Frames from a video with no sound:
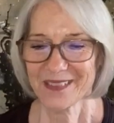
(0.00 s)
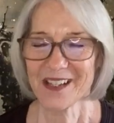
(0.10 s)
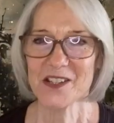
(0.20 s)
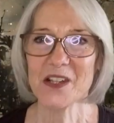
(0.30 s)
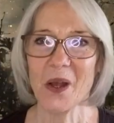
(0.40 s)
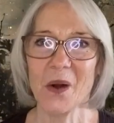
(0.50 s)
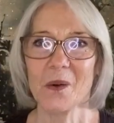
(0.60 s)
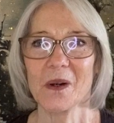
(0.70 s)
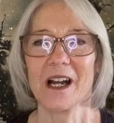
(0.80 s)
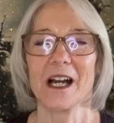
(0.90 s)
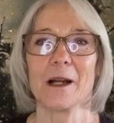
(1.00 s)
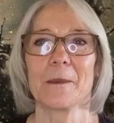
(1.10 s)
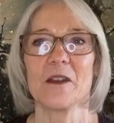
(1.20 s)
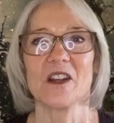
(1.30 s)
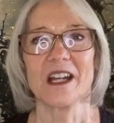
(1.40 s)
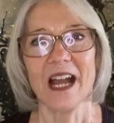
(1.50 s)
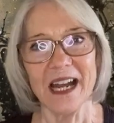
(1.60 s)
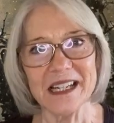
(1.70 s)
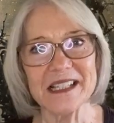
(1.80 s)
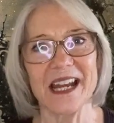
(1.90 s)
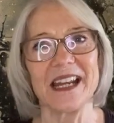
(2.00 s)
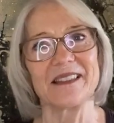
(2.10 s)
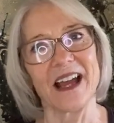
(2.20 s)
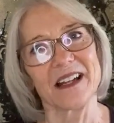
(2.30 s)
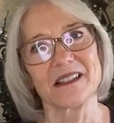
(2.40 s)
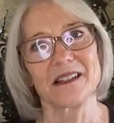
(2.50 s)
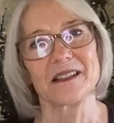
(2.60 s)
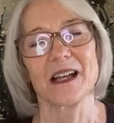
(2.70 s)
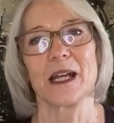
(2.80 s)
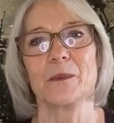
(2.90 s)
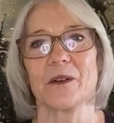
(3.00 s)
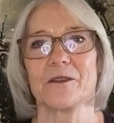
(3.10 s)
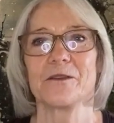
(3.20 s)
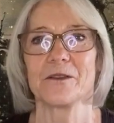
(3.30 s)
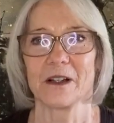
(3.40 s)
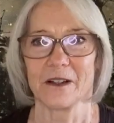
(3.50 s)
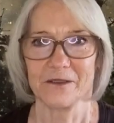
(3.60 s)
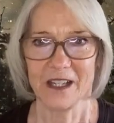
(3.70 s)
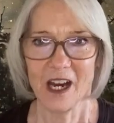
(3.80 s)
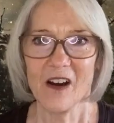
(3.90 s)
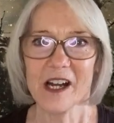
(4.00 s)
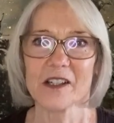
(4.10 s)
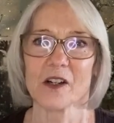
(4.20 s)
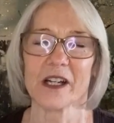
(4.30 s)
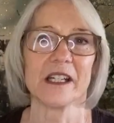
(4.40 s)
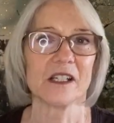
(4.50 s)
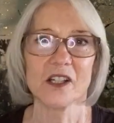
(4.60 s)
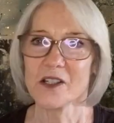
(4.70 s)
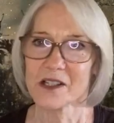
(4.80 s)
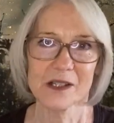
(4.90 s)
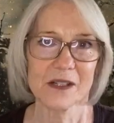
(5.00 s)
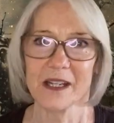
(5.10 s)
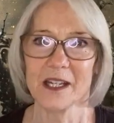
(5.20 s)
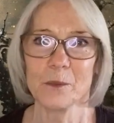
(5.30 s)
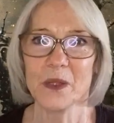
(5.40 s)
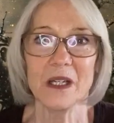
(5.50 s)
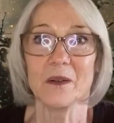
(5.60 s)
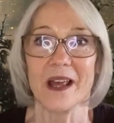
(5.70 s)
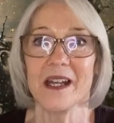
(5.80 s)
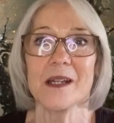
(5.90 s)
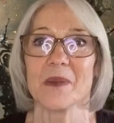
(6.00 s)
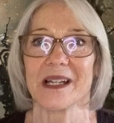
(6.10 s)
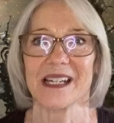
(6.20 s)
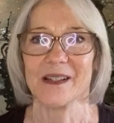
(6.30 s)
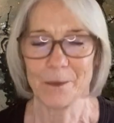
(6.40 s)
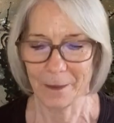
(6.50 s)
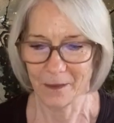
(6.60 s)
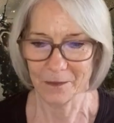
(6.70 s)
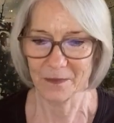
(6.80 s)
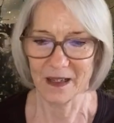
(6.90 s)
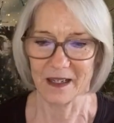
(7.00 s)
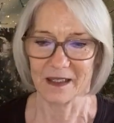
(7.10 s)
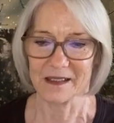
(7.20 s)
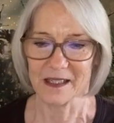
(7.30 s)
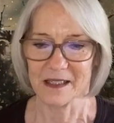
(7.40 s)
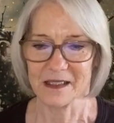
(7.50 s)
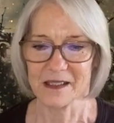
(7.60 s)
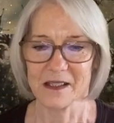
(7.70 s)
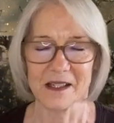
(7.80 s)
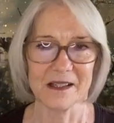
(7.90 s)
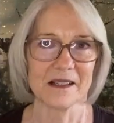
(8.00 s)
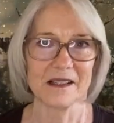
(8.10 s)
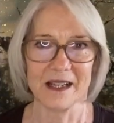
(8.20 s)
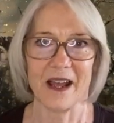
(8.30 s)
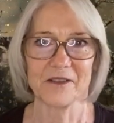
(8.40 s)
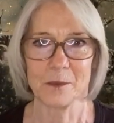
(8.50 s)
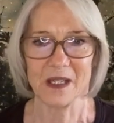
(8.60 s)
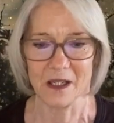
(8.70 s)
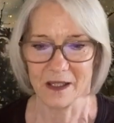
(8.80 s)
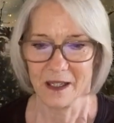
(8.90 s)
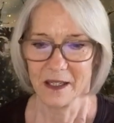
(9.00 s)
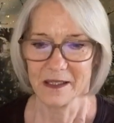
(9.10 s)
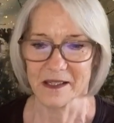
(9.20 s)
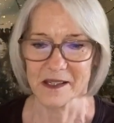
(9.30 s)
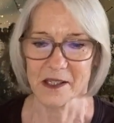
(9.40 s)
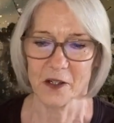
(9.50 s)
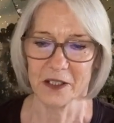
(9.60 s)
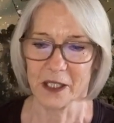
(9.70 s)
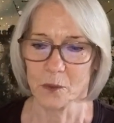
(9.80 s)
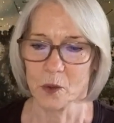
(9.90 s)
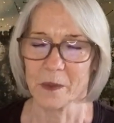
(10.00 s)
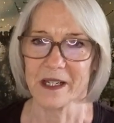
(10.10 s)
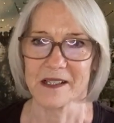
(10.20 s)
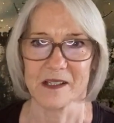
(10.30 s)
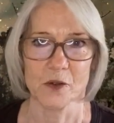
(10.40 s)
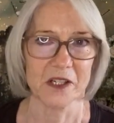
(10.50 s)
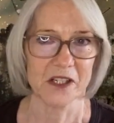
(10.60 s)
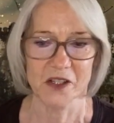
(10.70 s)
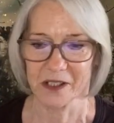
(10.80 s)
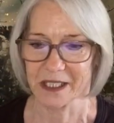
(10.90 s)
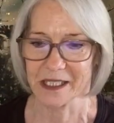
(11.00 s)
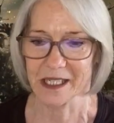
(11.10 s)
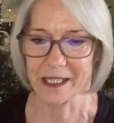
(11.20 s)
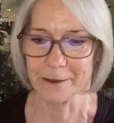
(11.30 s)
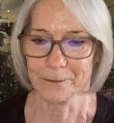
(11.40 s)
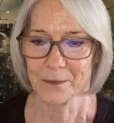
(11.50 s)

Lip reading: So you can kind of take that type of character, and it could be anybody, and it doesn't have to be necessarily a woman as traditionally done.